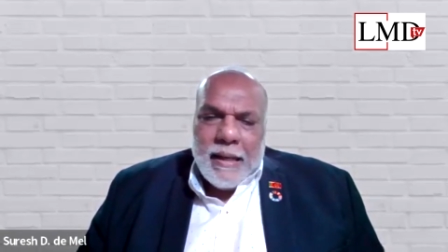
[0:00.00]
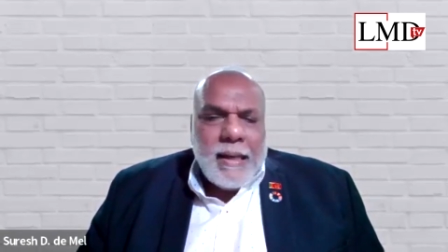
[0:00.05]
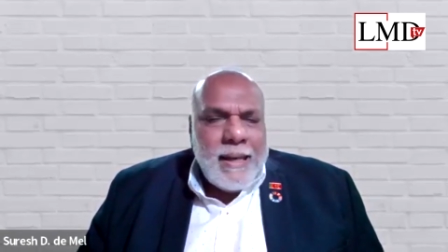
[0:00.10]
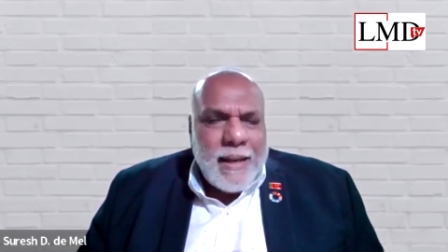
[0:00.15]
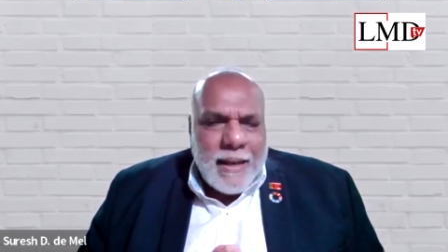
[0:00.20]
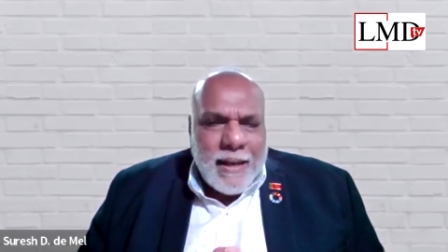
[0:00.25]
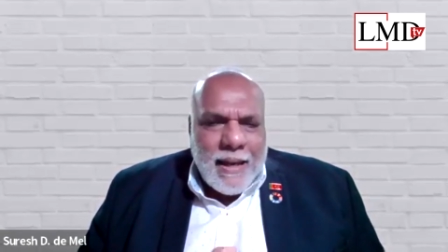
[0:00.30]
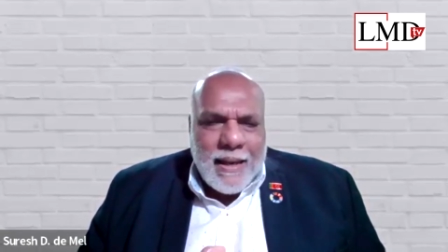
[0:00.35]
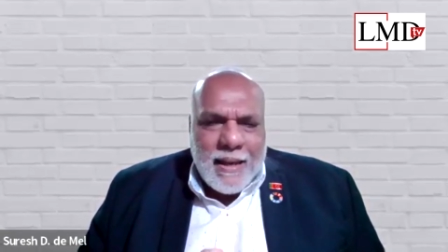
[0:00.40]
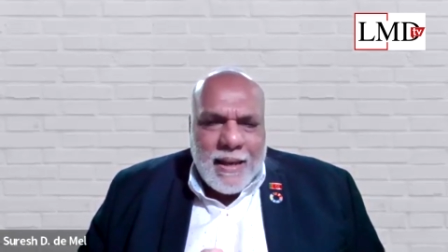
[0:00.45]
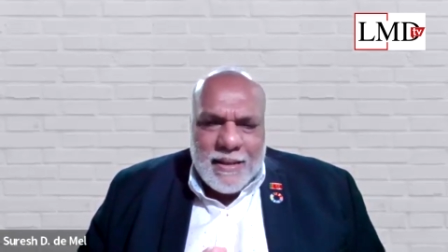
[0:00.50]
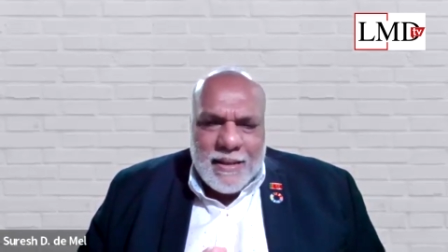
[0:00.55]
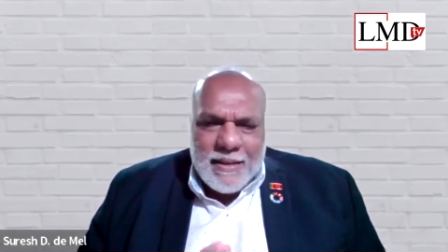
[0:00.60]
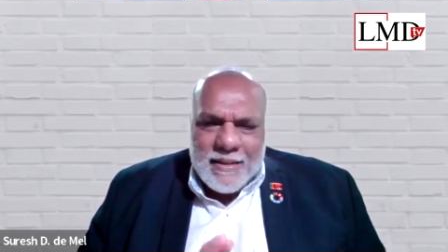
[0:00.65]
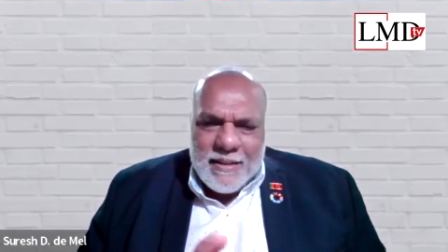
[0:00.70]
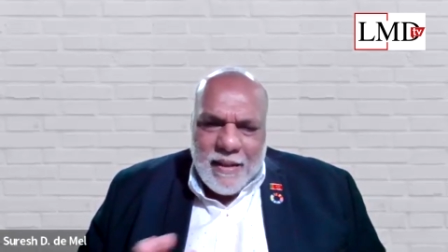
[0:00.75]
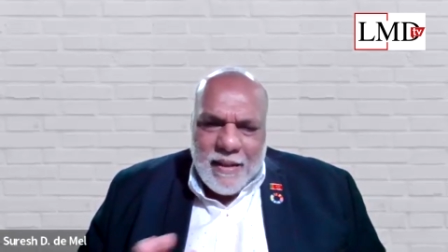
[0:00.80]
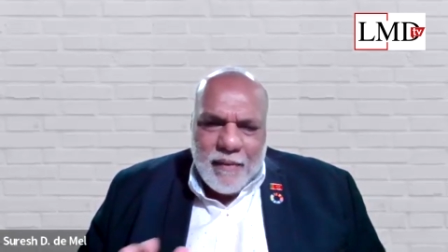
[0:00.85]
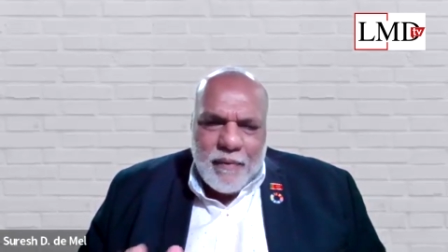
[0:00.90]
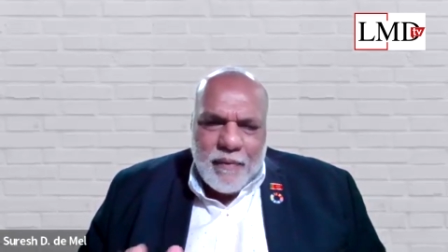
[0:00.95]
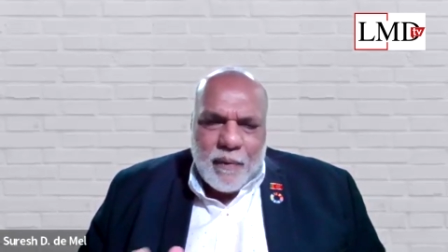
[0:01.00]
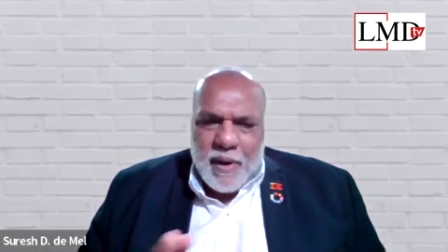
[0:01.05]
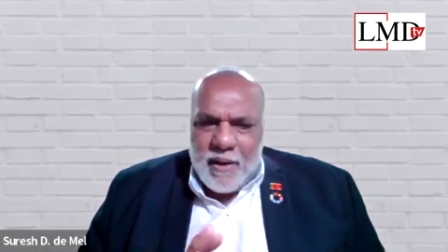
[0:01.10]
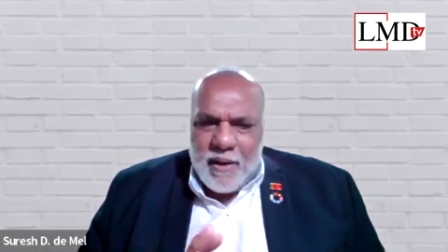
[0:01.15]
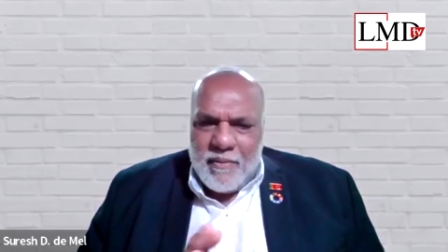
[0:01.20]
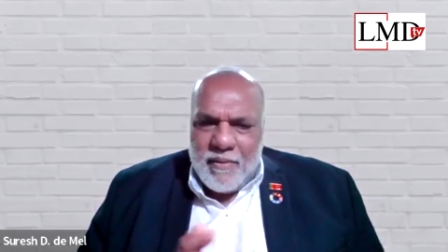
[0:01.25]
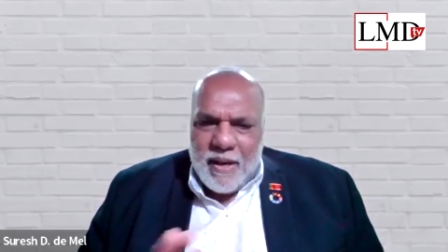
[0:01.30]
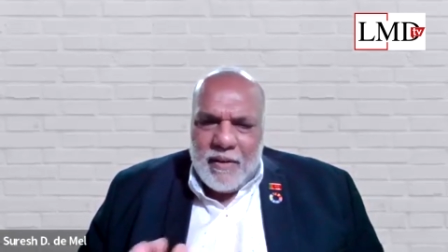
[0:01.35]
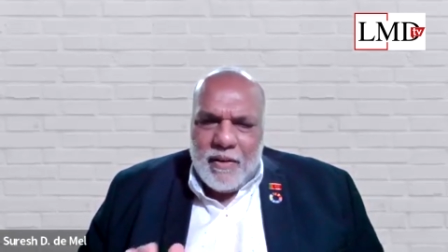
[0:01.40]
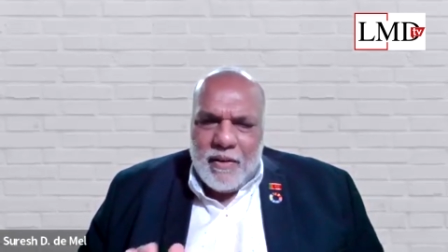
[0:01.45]
India is
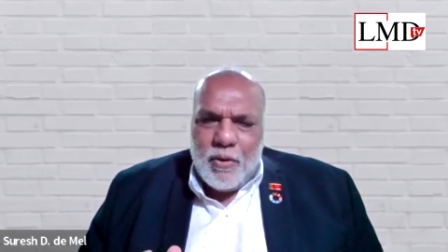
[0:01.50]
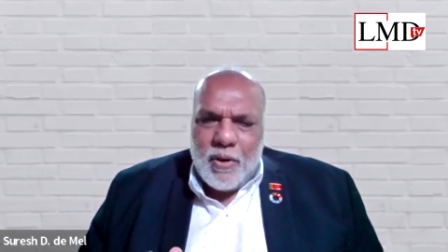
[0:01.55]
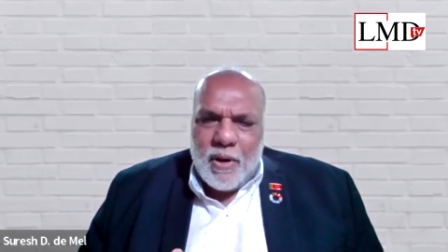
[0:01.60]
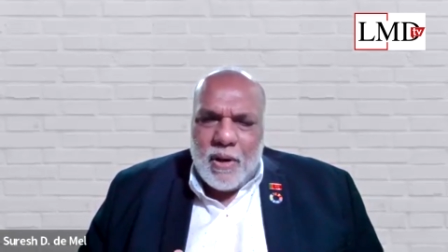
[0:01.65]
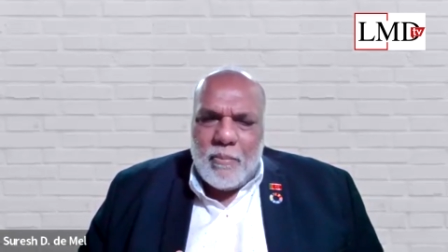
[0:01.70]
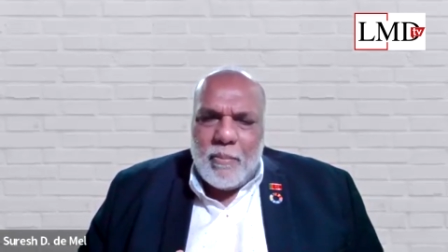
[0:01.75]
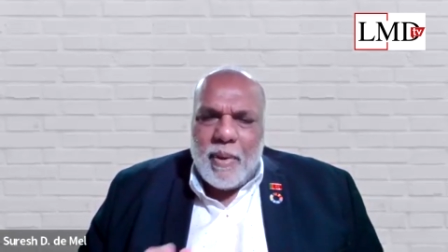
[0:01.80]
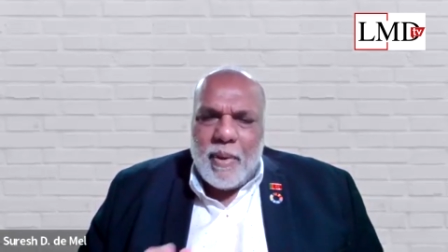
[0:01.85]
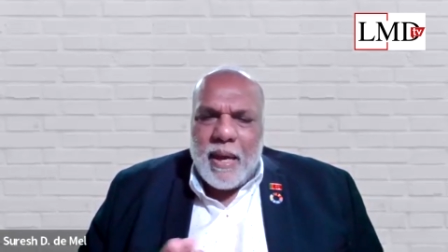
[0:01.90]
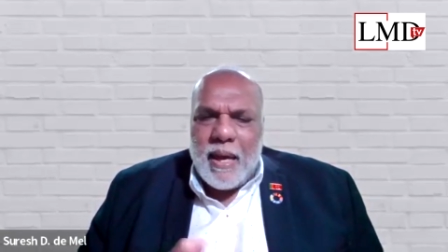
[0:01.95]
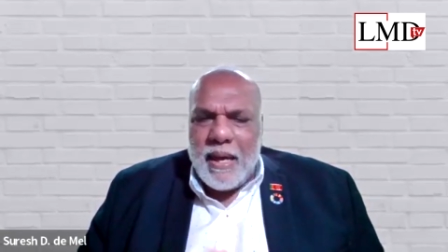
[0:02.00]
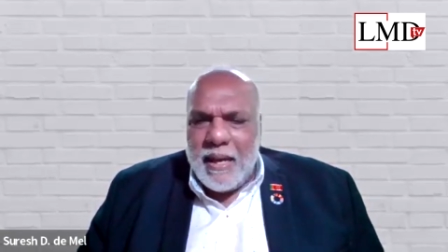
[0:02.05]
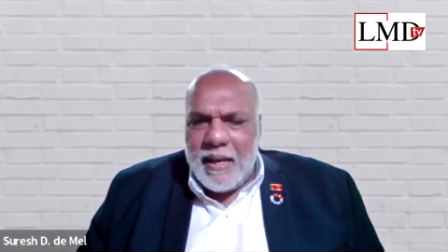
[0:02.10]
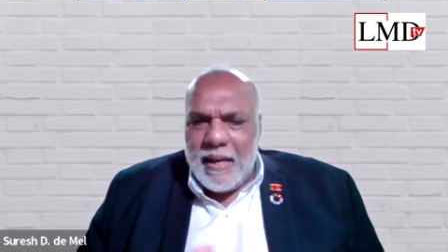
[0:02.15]
different when you compare